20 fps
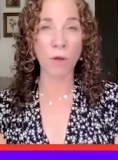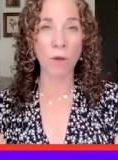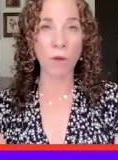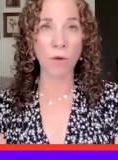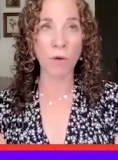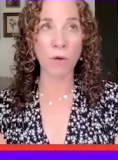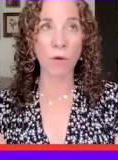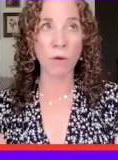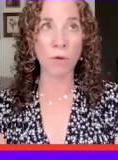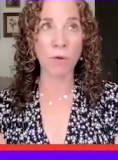you,
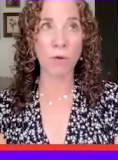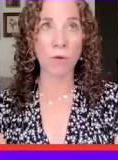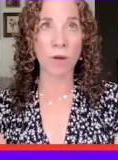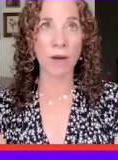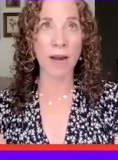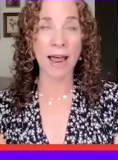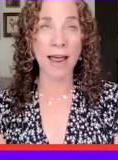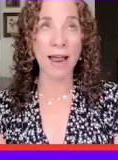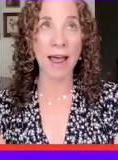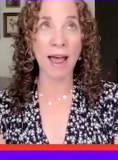you can
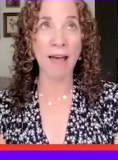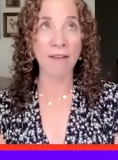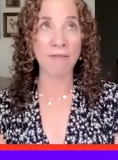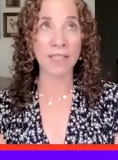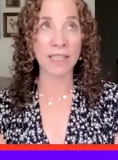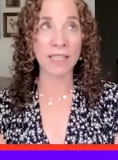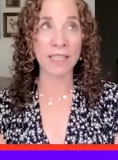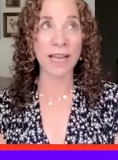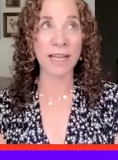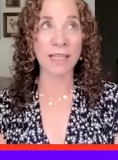ha- have a
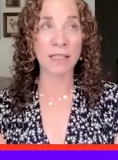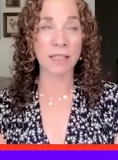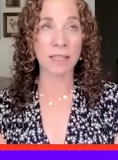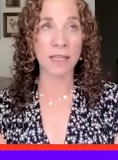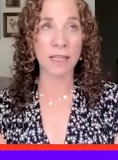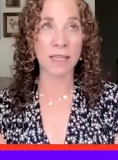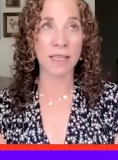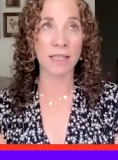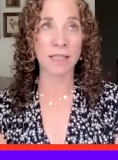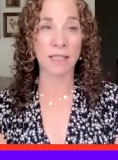sense
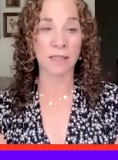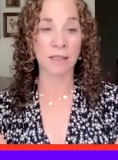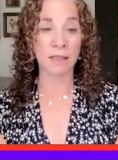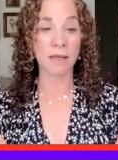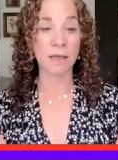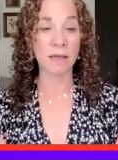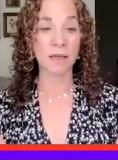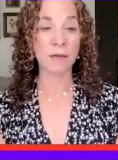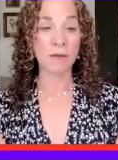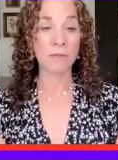that this
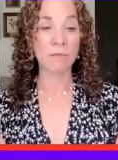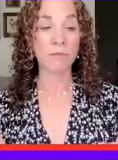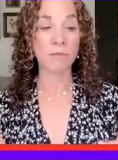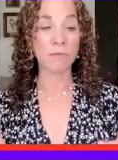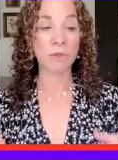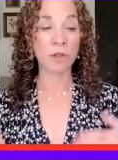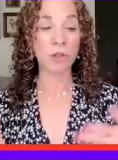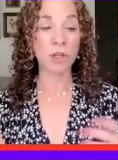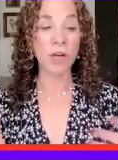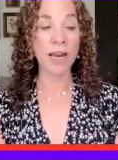
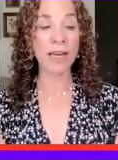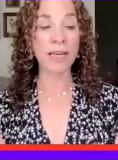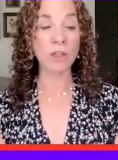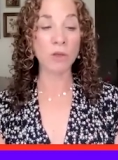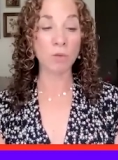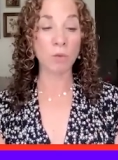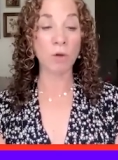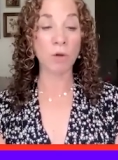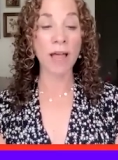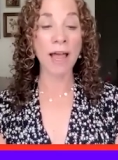
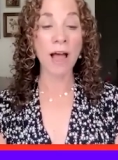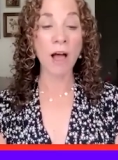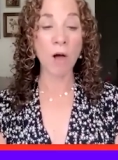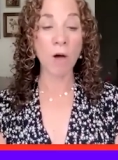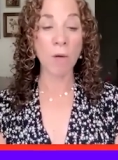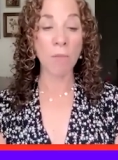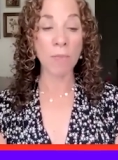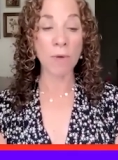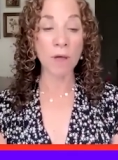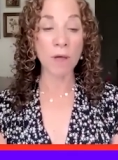change will
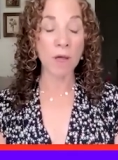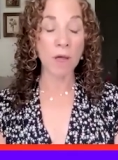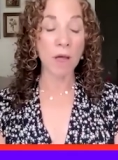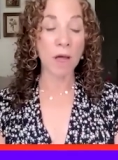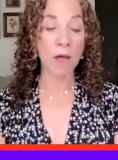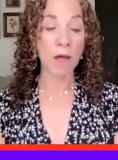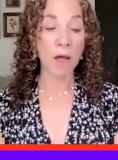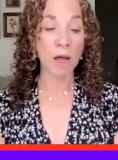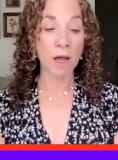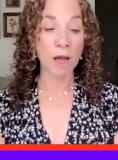help,
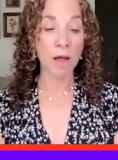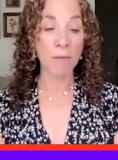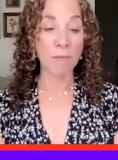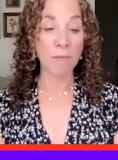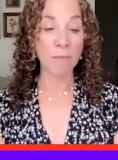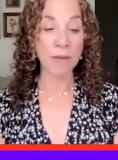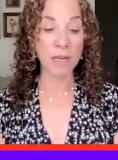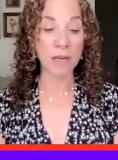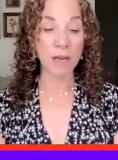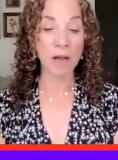um,
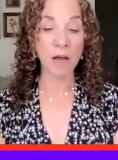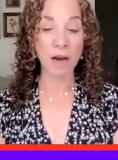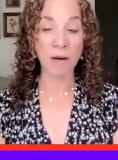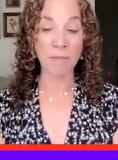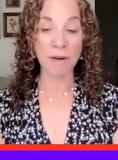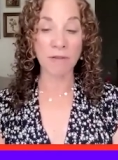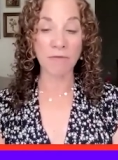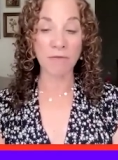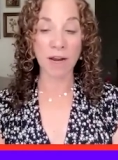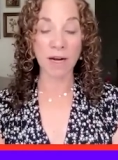but you got to
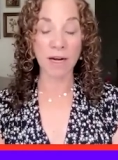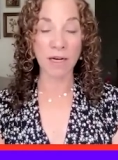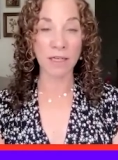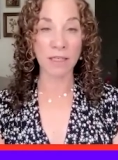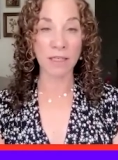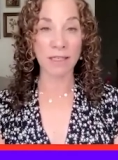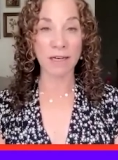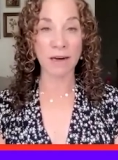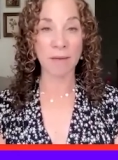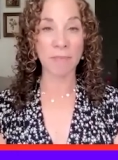be ready to
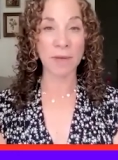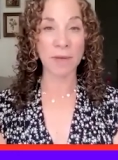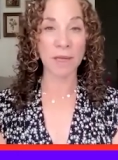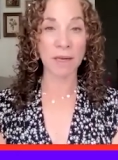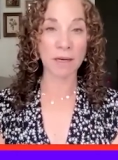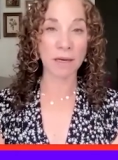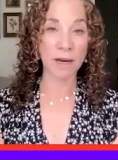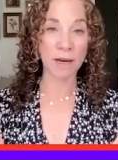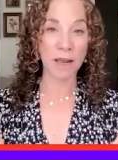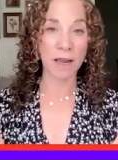step
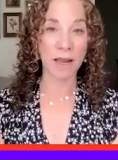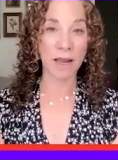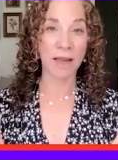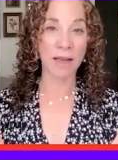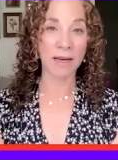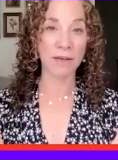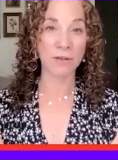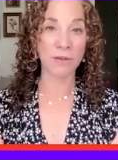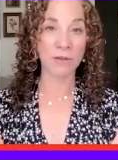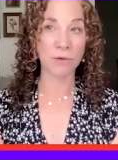in
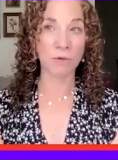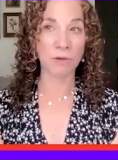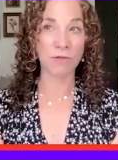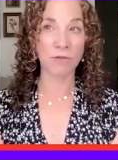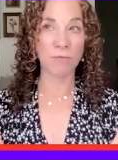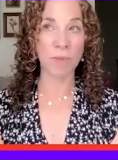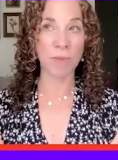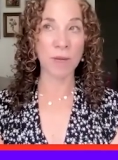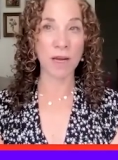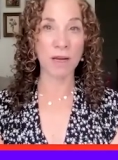and sort of
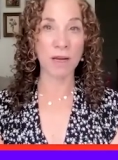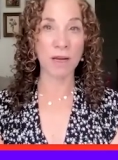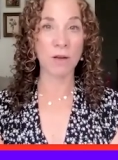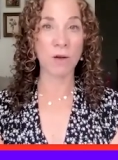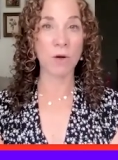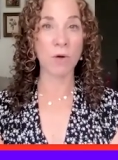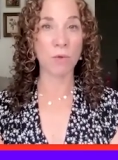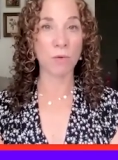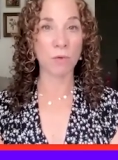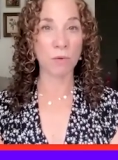be
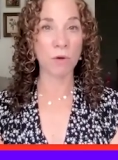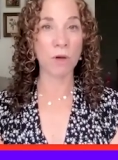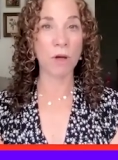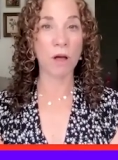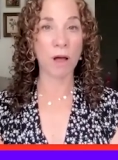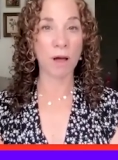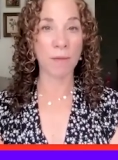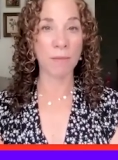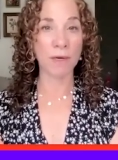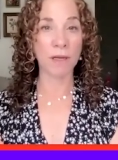cool,
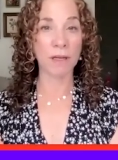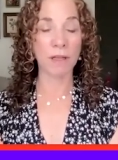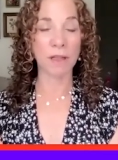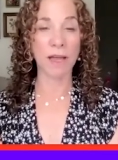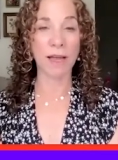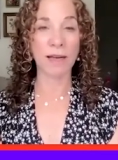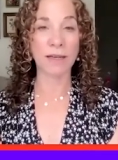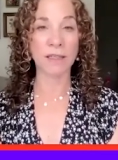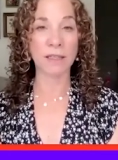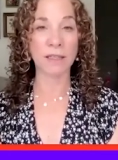calm, and
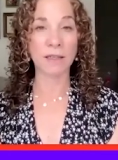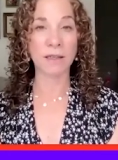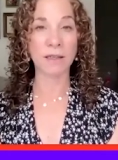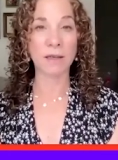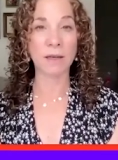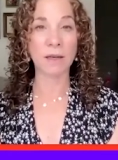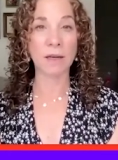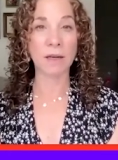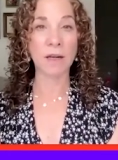collected.